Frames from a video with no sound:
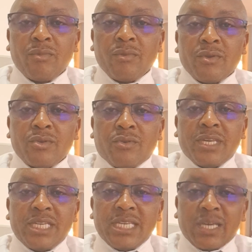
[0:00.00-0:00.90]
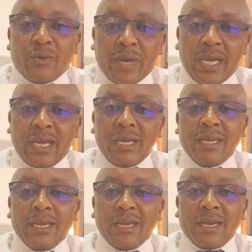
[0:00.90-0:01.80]
So this is the way
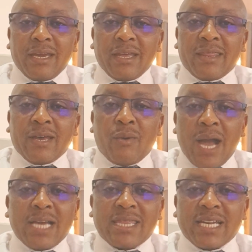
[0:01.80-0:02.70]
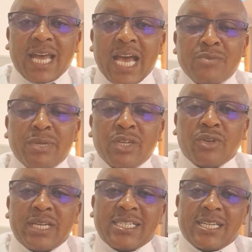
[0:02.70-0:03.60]
the work that has been
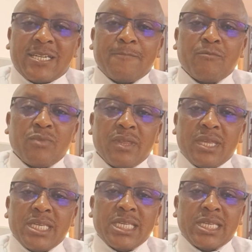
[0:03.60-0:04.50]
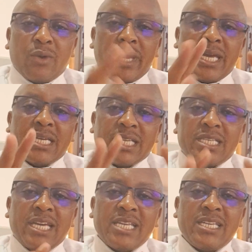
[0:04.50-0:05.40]
conducted. This is the way as a
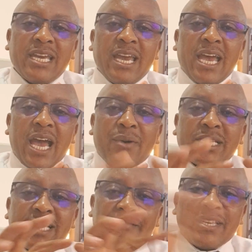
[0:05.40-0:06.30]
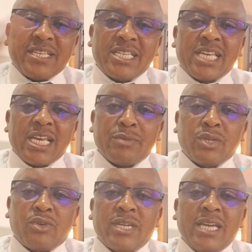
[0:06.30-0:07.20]
church our services has been
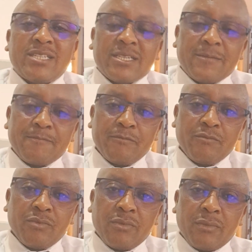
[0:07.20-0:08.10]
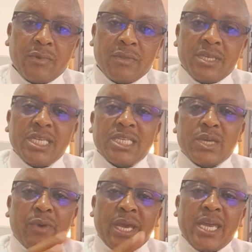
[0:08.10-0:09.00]
conducted. This is the
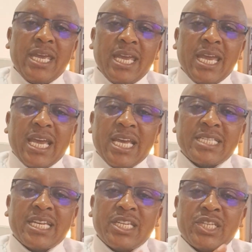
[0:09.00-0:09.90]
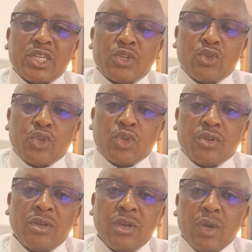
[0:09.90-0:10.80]
way as an
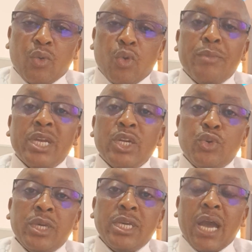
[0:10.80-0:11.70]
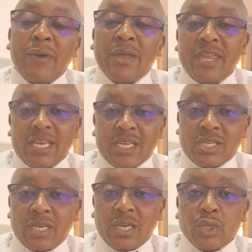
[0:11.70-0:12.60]
institution we've been doing our
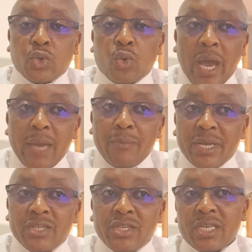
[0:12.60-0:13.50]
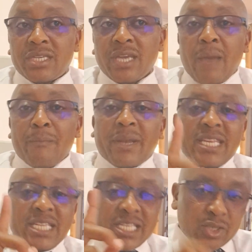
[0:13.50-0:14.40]
things. So why bring change? But
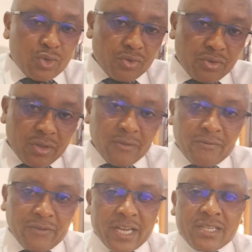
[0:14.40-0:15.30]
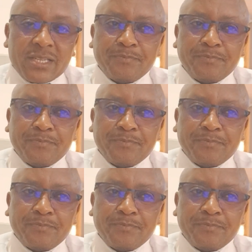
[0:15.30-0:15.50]
this is the truth, friends,